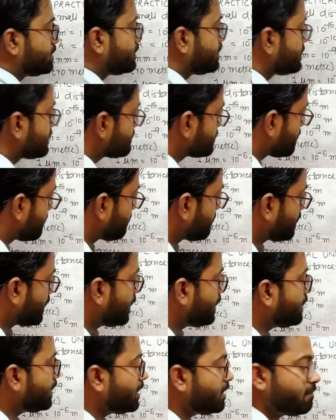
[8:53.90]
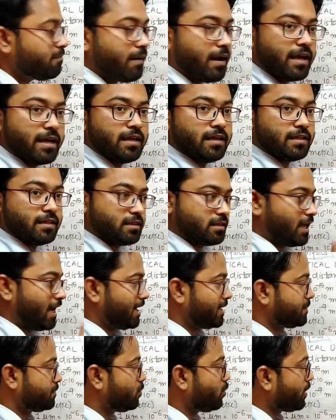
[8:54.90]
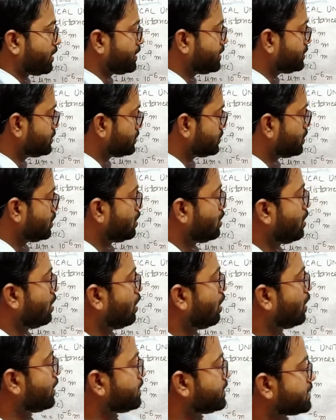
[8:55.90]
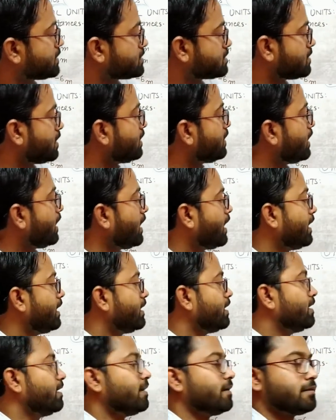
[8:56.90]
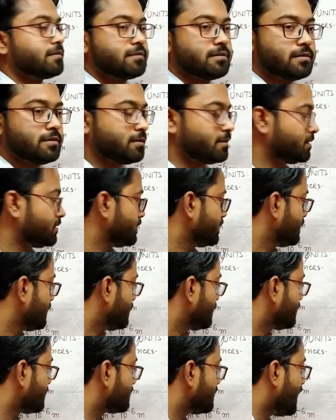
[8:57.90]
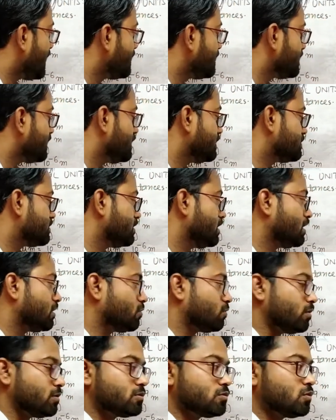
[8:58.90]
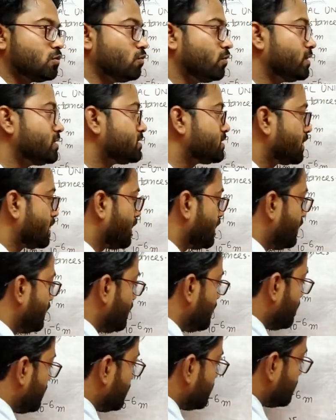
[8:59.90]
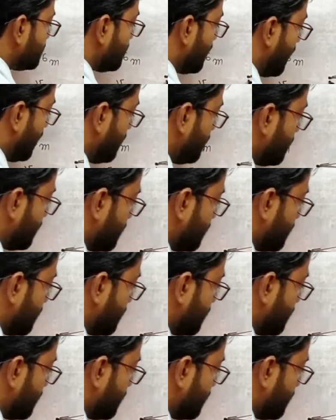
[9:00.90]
subtended by that point on the Sun and Earth, that is equals to 1 second, then